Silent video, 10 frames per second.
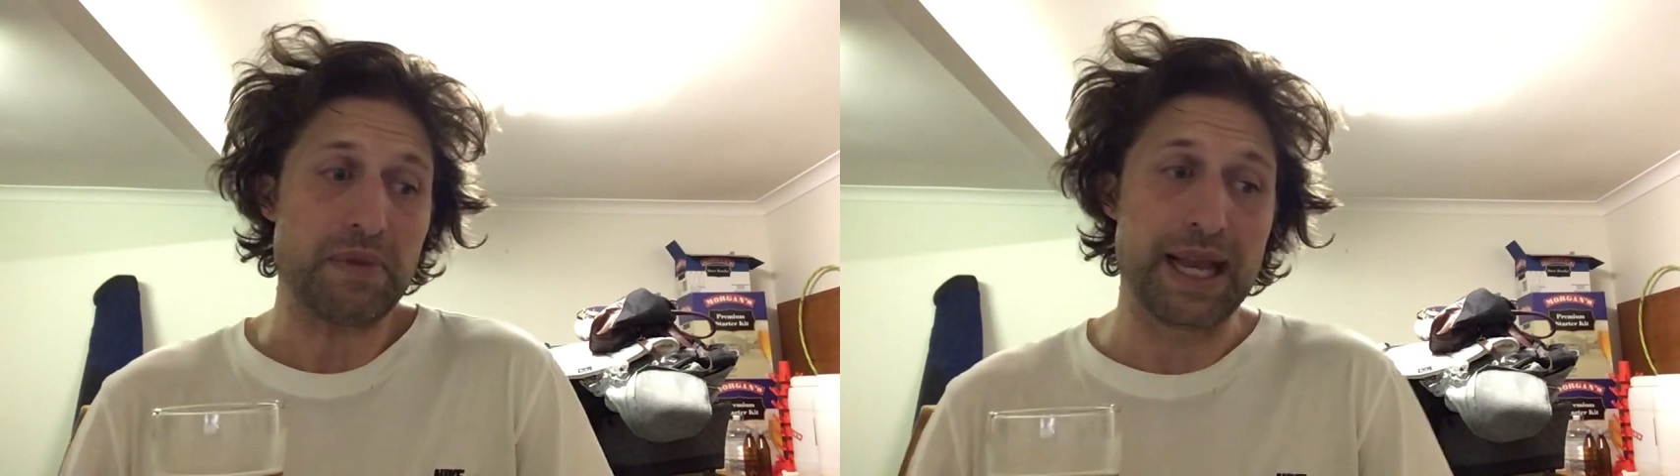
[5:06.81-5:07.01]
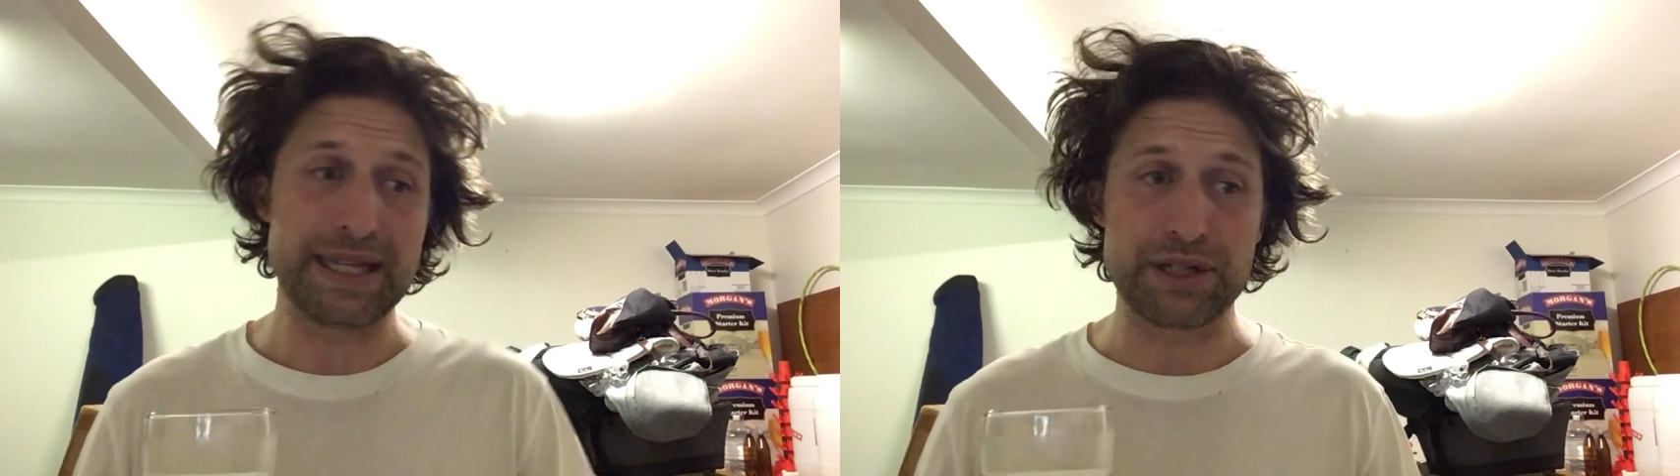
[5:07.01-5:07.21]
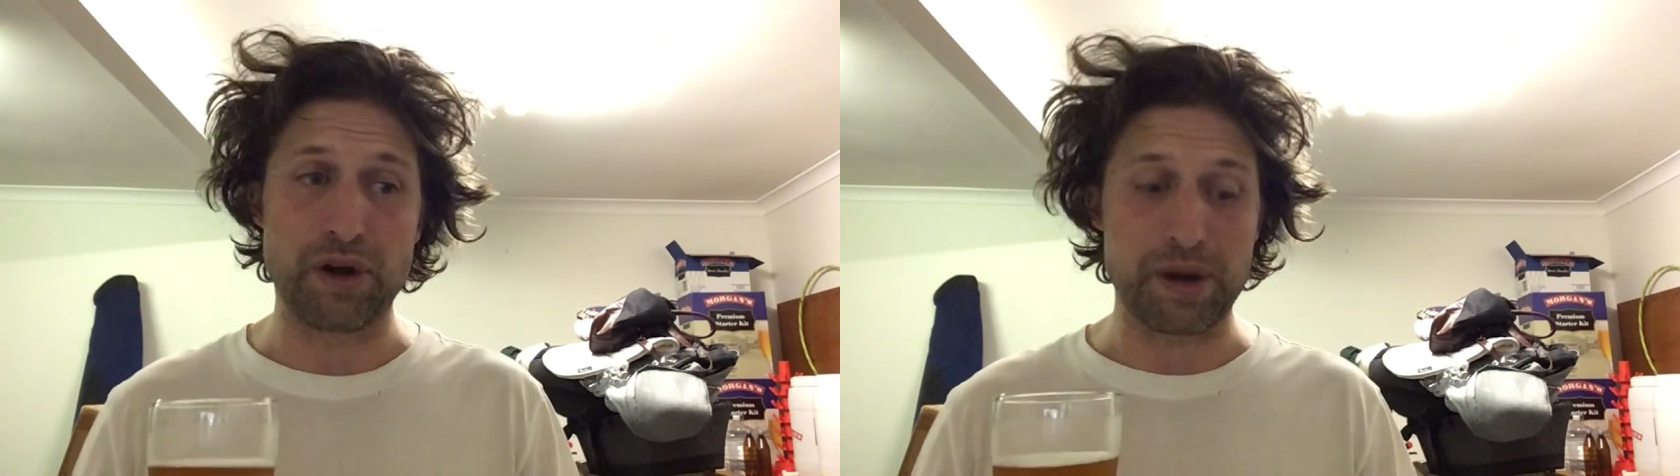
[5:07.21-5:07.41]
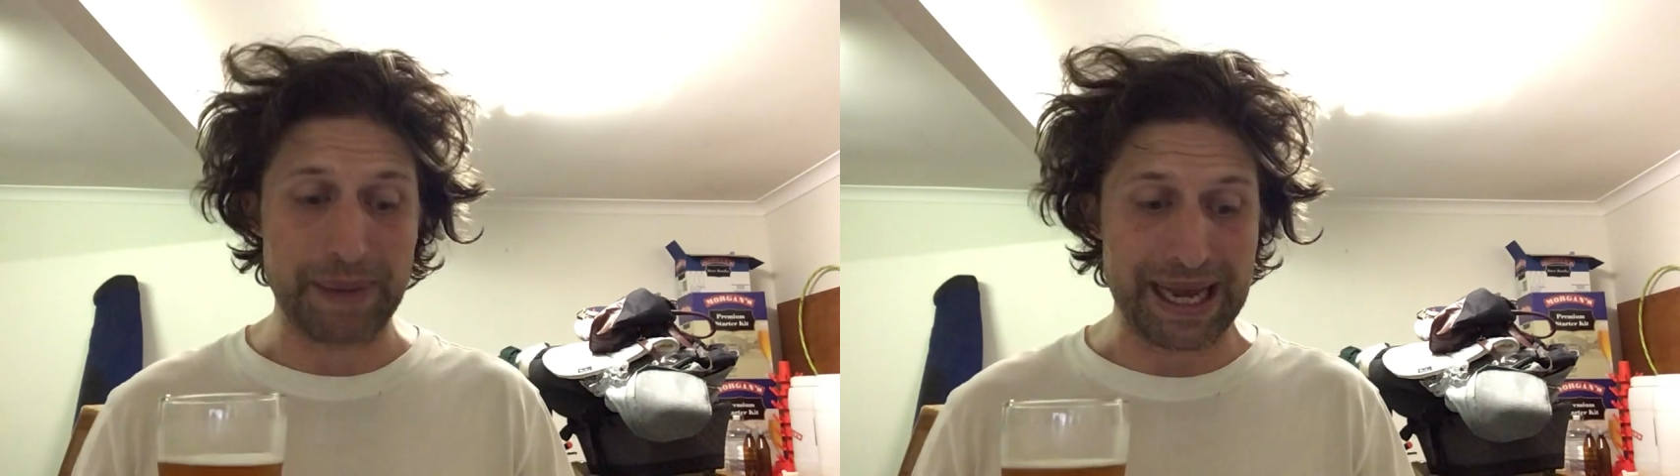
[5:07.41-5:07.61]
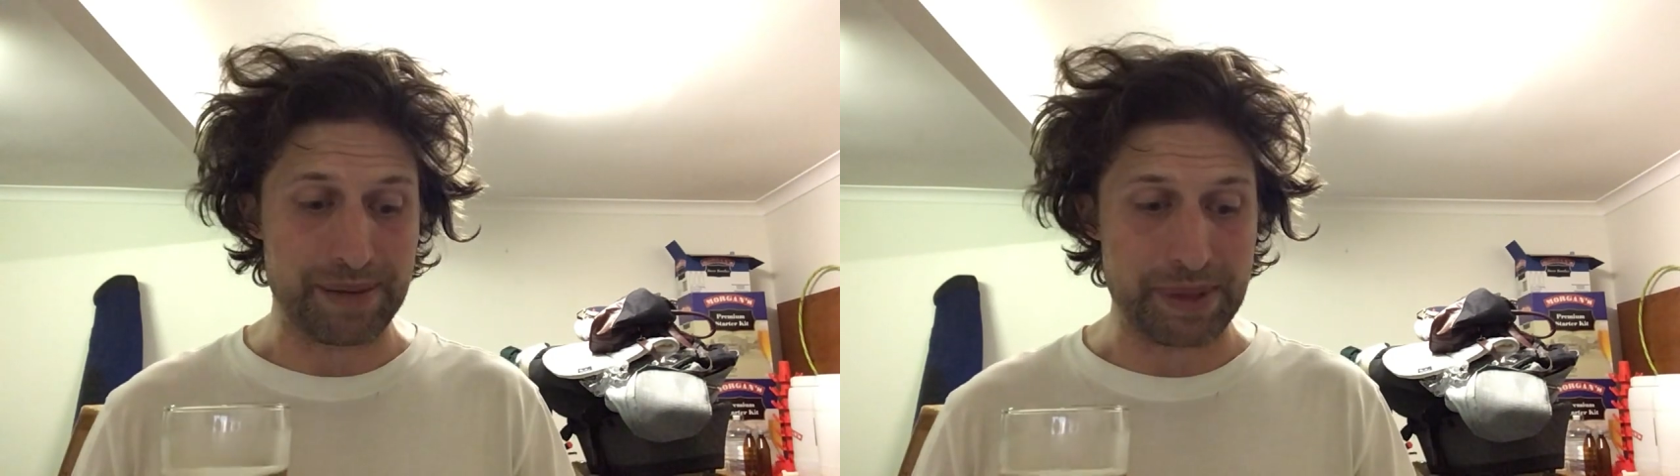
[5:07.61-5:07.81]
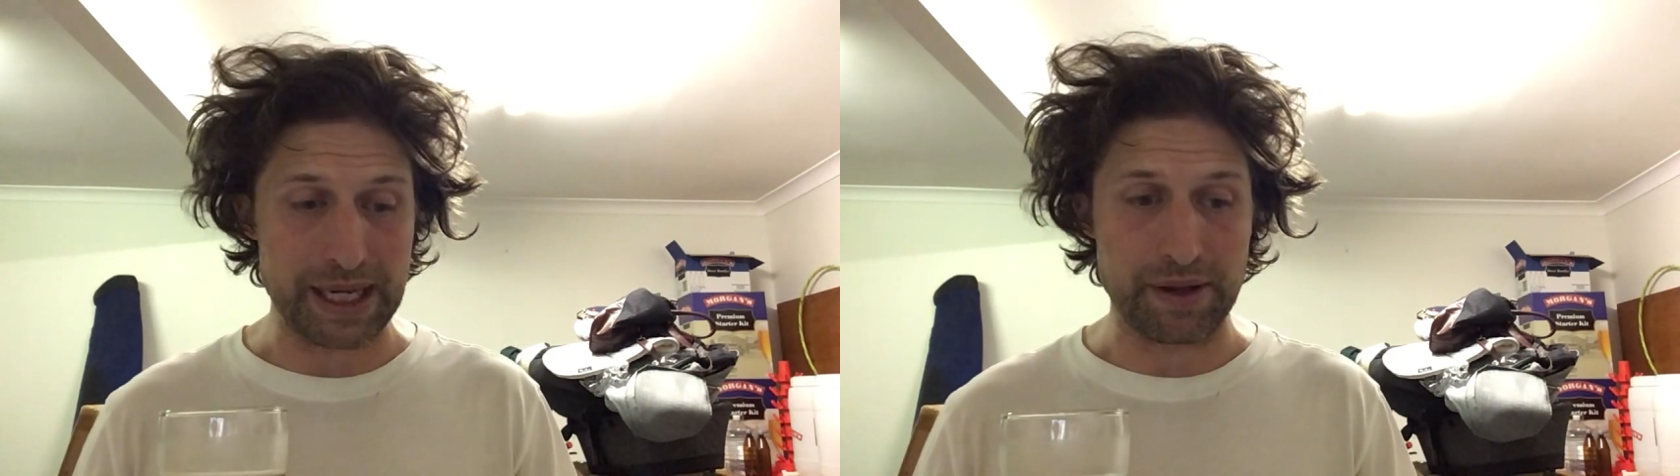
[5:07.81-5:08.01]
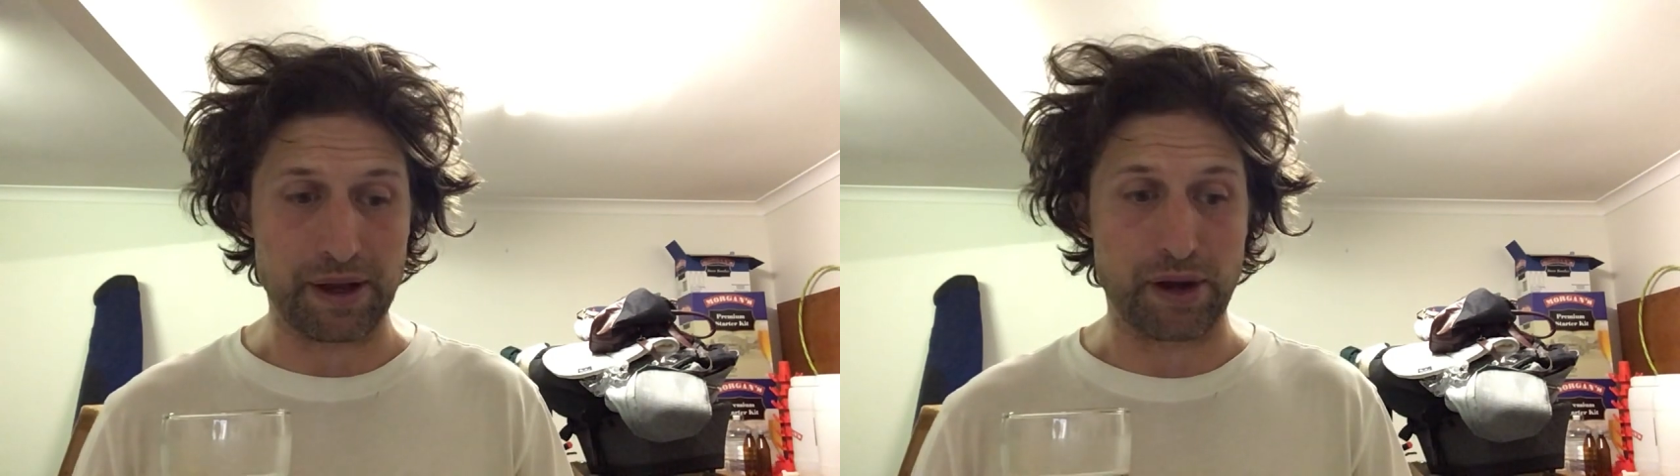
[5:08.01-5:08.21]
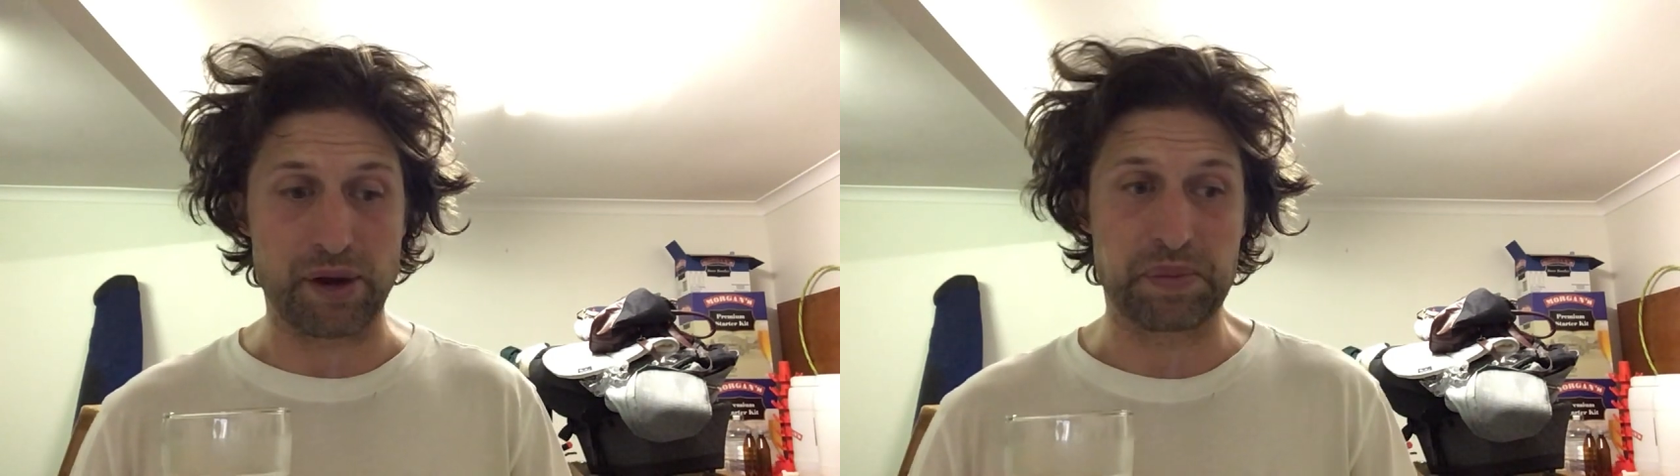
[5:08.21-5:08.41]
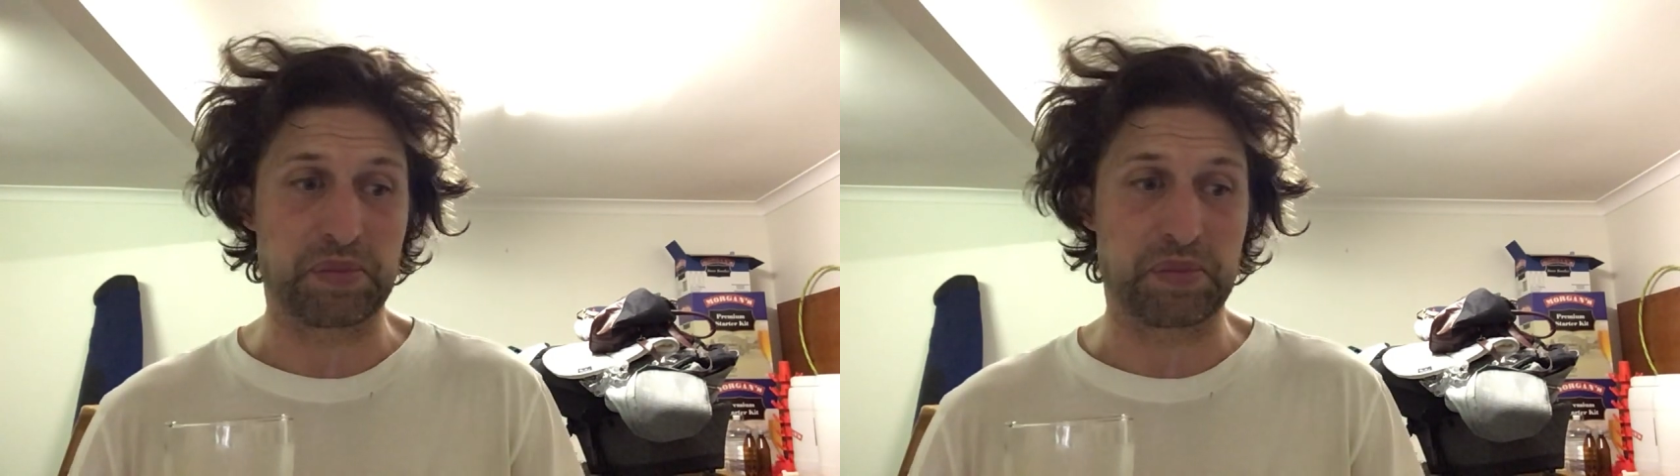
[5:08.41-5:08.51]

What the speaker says: It's not a bad beer though.